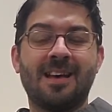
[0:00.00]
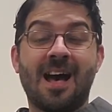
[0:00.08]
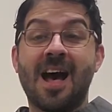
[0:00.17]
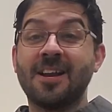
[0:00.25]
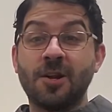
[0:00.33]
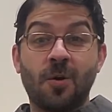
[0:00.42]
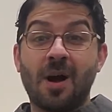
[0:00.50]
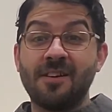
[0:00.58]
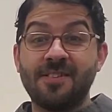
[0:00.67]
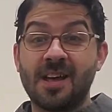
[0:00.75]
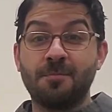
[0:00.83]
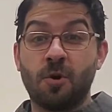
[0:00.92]
I know I've
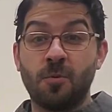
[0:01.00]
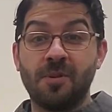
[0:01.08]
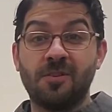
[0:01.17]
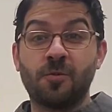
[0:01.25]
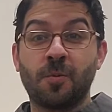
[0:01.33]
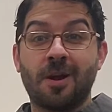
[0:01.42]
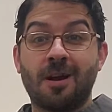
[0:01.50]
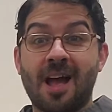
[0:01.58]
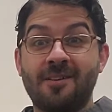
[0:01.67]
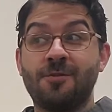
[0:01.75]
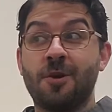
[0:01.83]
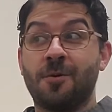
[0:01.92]
had moments where
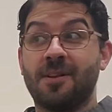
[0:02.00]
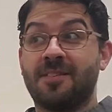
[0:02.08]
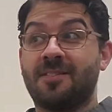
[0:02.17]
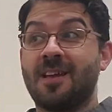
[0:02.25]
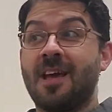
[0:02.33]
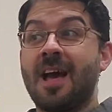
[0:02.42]
I've noticed